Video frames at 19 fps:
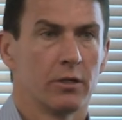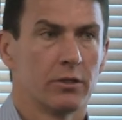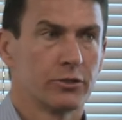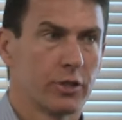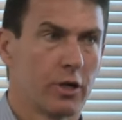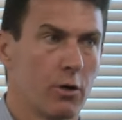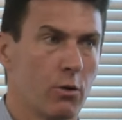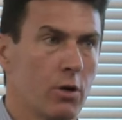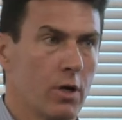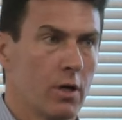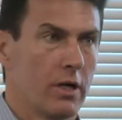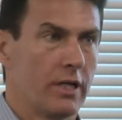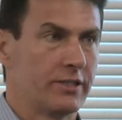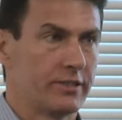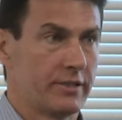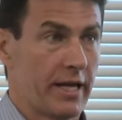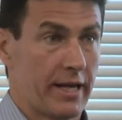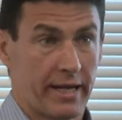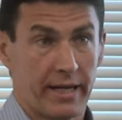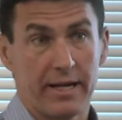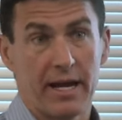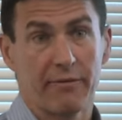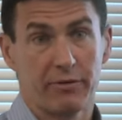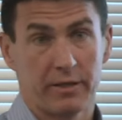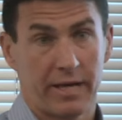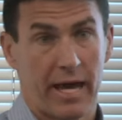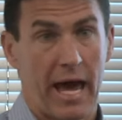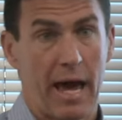So it's, it can
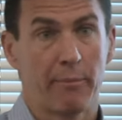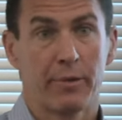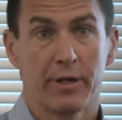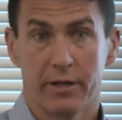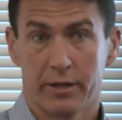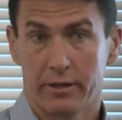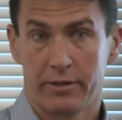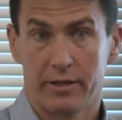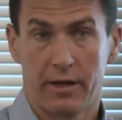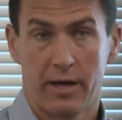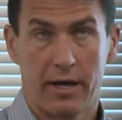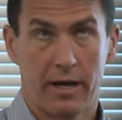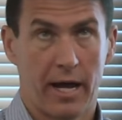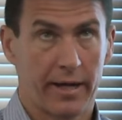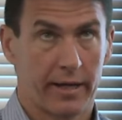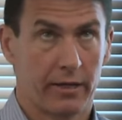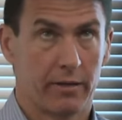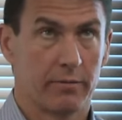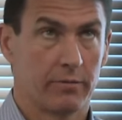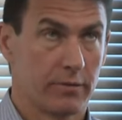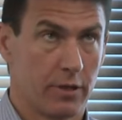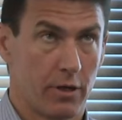definitely happen, it could, and I could,